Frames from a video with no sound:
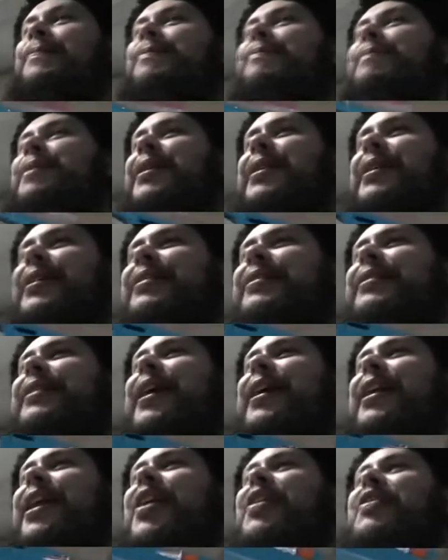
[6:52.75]
because
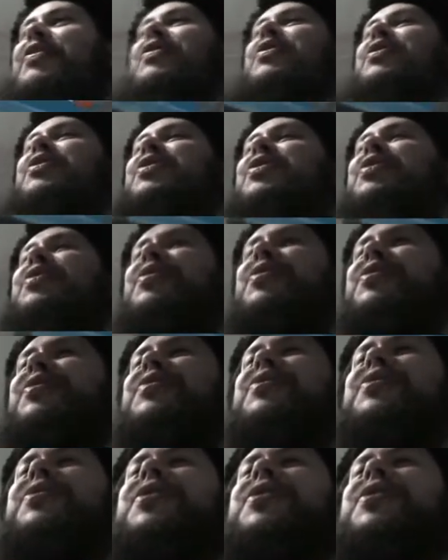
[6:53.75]
they don't use